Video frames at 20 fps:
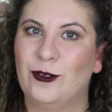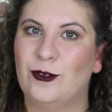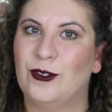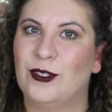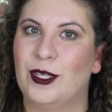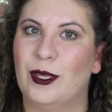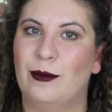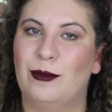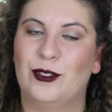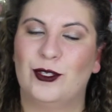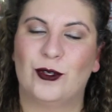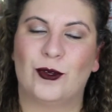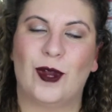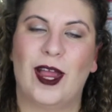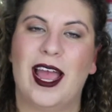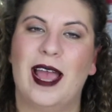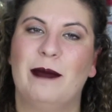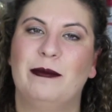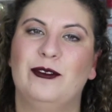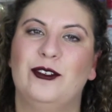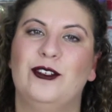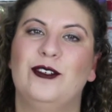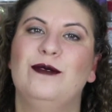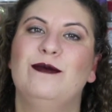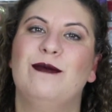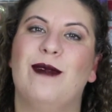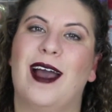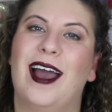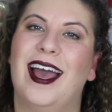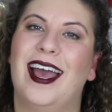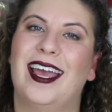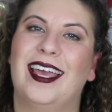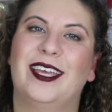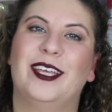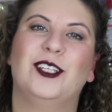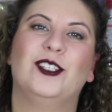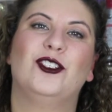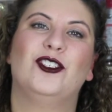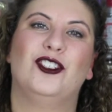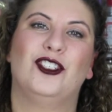to subscribe to
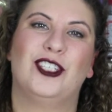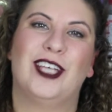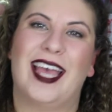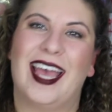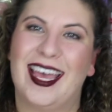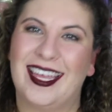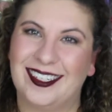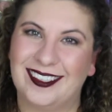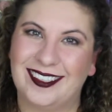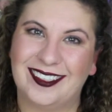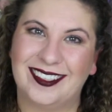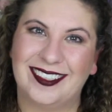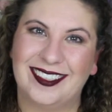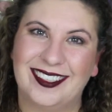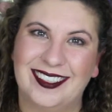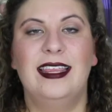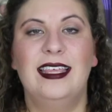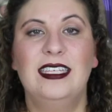my channel.